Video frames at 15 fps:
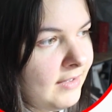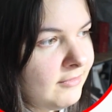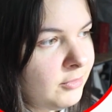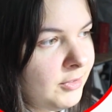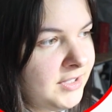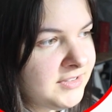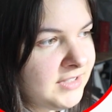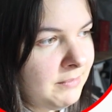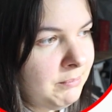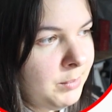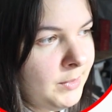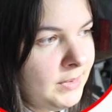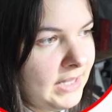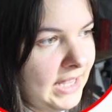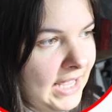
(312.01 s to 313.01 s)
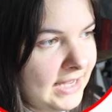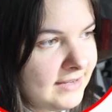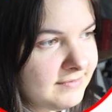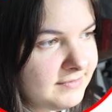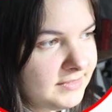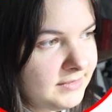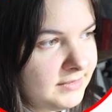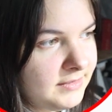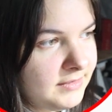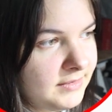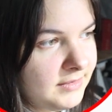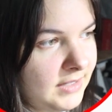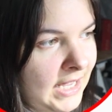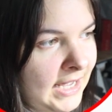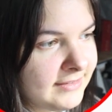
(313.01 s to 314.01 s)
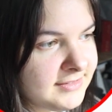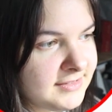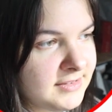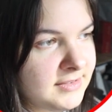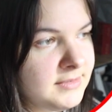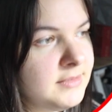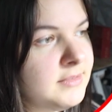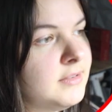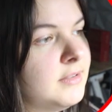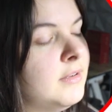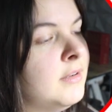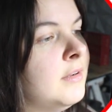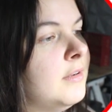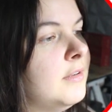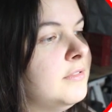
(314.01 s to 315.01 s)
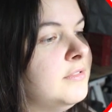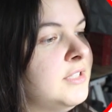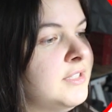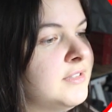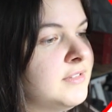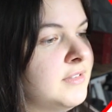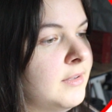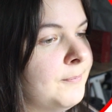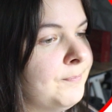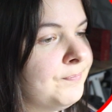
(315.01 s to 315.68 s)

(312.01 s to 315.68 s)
For example, I've asked this